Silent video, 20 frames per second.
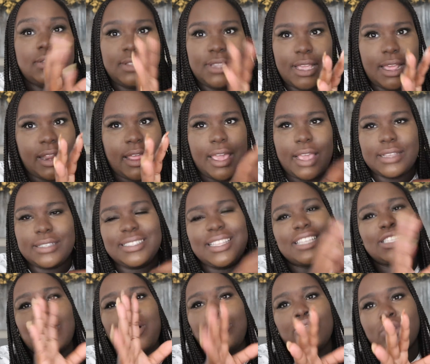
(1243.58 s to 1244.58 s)
Deadass.
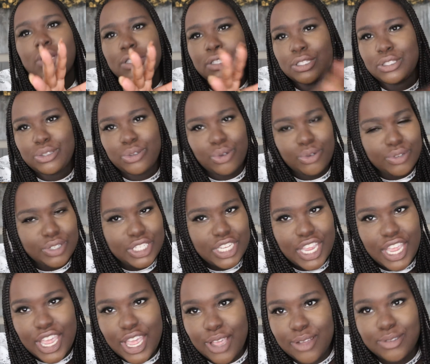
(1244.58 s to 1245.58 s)
That's a whole nother story,
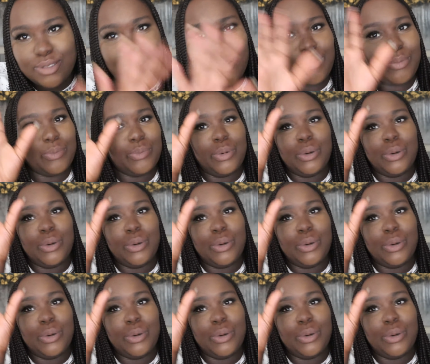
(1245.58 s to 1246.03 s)
child.